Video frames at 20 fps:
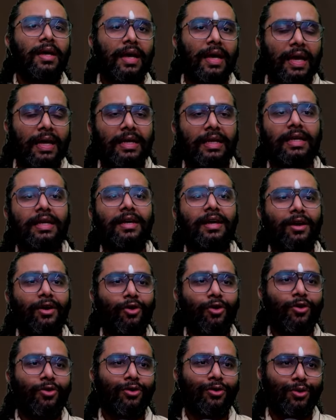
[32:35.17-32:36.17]
an
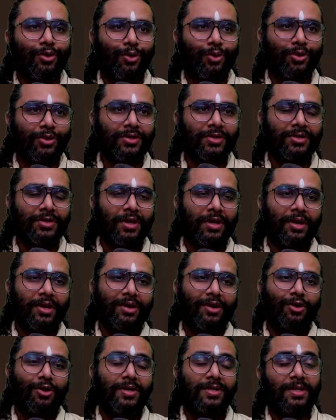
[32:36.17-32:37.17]
year-long course
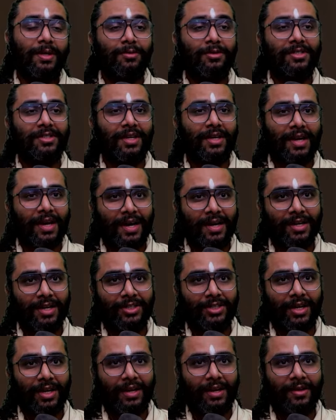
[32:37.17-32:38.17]
called Samskrita
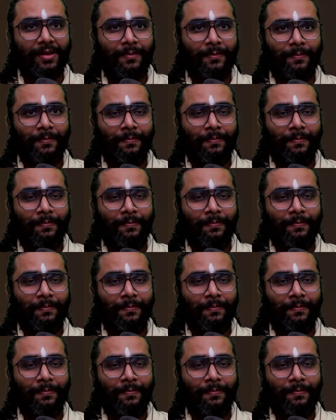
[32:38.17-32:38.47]
Karyashala.